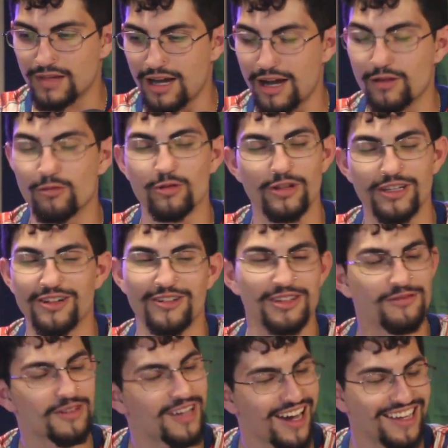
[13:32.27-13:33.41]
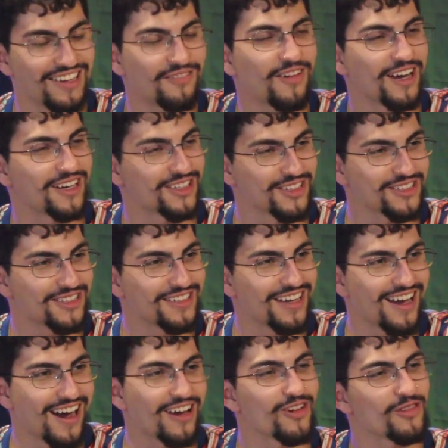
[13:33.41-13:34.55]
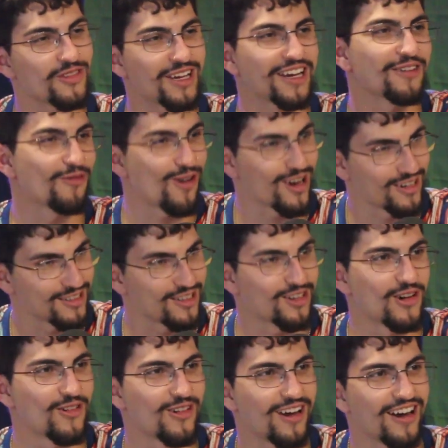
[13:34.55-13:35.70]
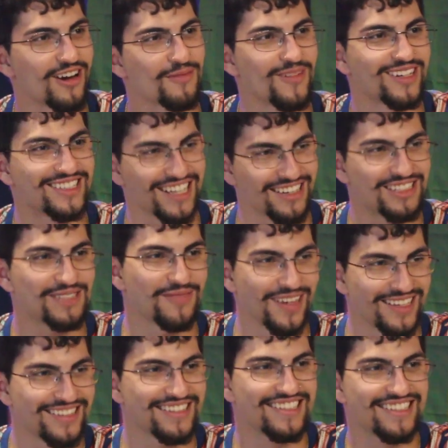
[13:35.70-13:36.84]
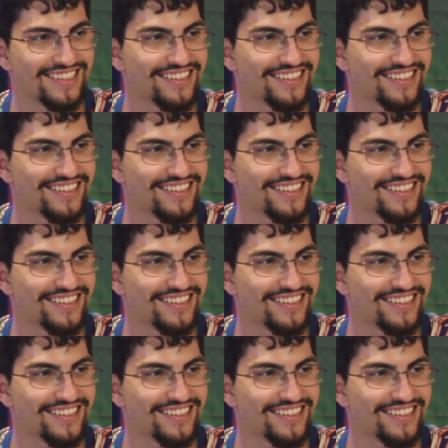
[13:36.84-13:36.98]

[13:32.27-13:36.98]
I really don't even. If I could, I don't think I'd want to know how much fair. I spent.